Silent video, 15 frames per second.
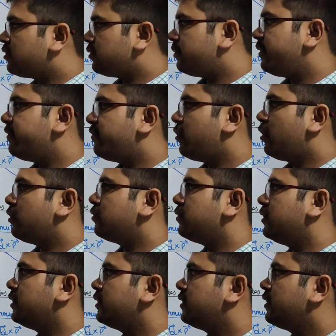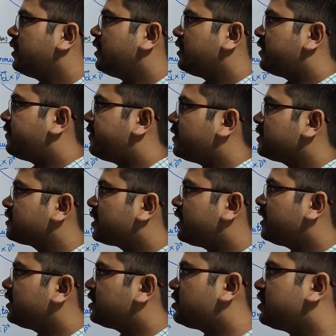are to be followed. The first
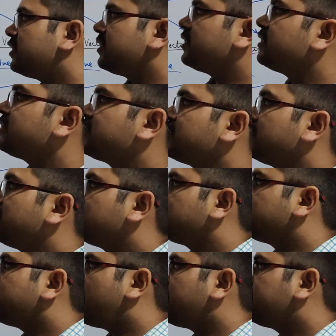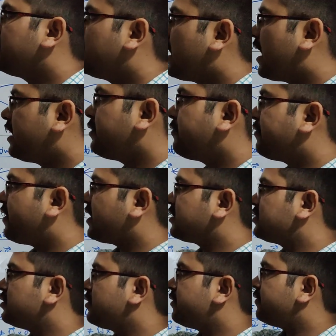condition is that the line of
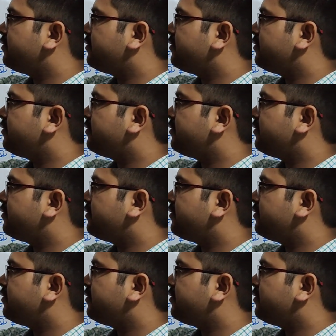action